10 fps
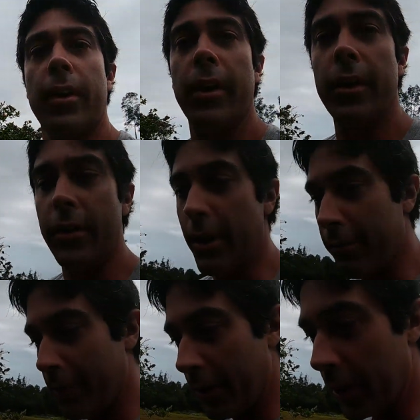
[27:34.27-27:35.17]
Okay, it
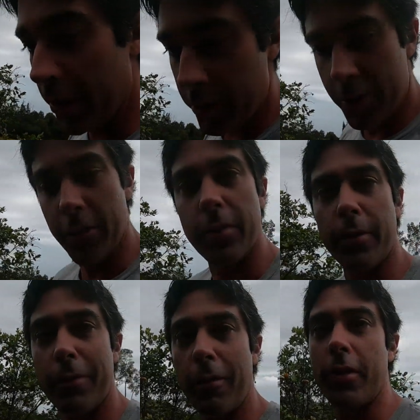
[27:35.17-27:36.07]
definitely engages into
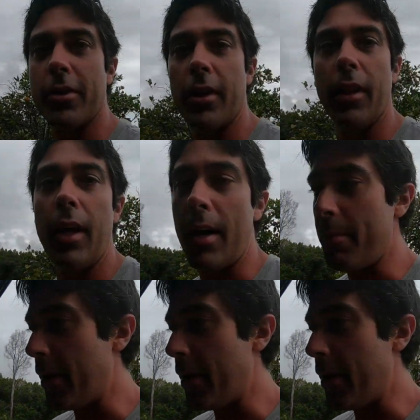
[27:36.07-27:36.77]
reverse a lot